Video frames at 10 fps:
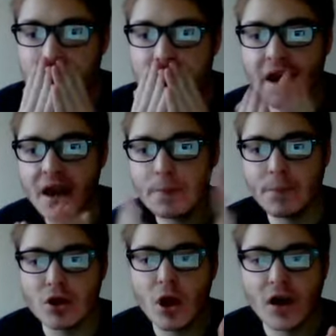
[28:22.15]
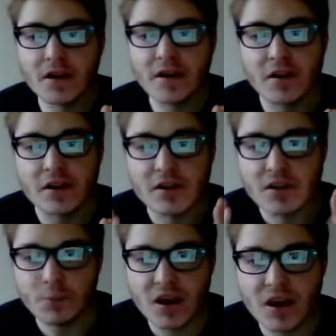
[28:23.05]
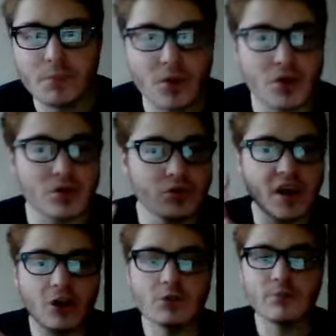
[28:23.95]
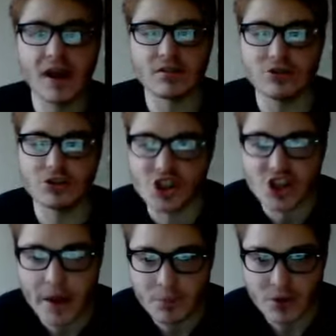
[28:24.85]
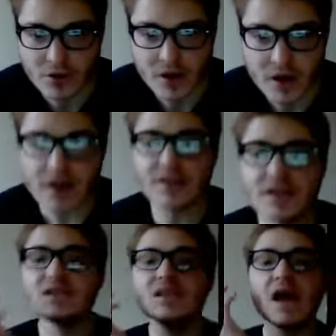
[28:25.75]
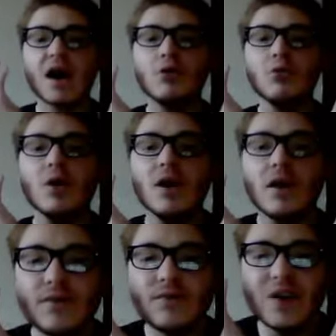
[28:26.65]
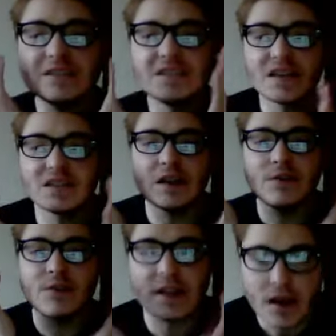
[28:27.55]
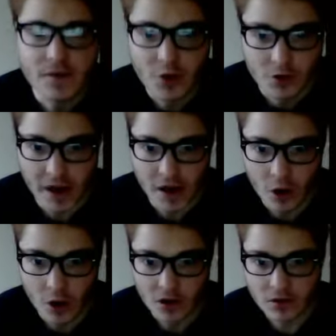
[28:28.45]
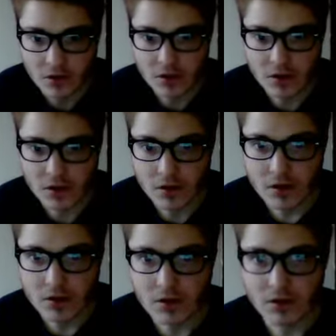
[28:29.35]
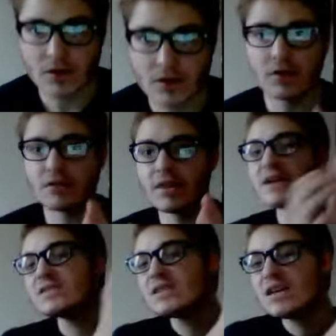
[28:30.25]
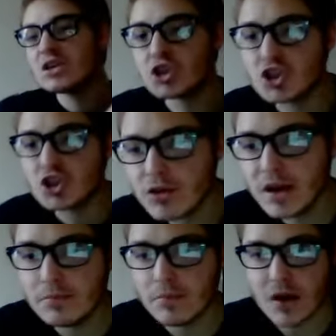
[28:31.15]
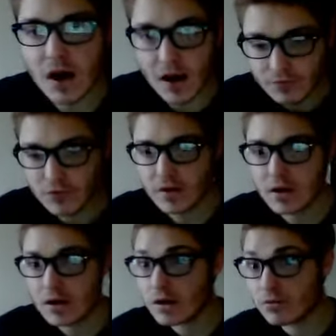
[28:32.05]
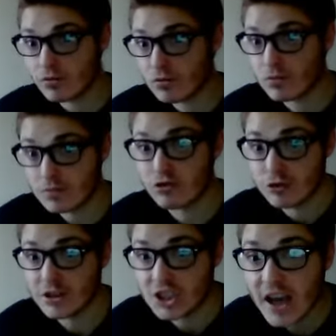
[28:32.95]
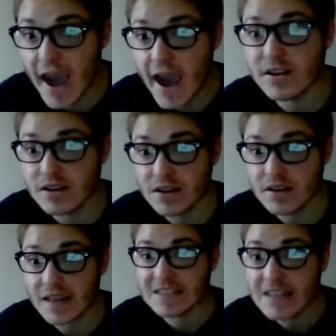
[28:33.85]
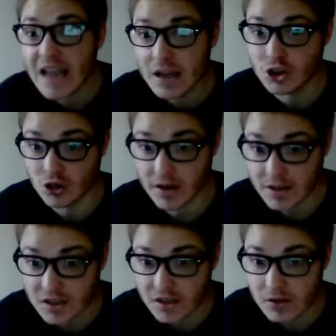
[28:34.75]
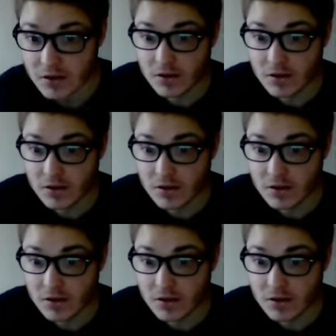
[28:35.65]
They applauded the people who killed Matthew Shepard. This is how vindictive and evil they are. That's the extreme of Christianity that's dangerous.